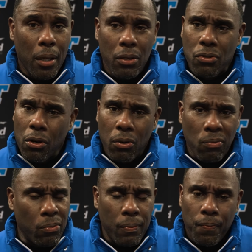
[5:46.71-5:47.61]
And
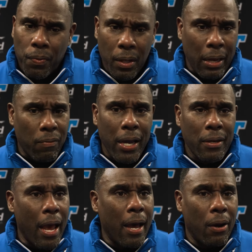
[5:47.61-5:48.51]
so, like right
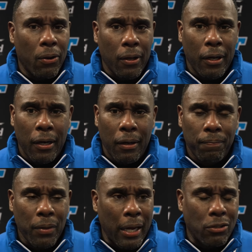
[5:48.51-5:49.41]
now,
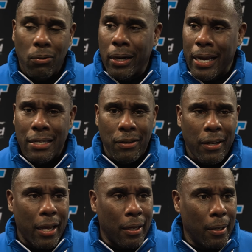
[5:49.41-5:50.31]
I told our guys
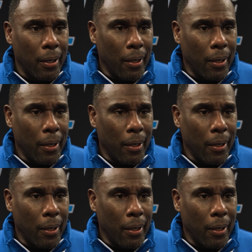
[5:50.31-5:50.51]
tonight,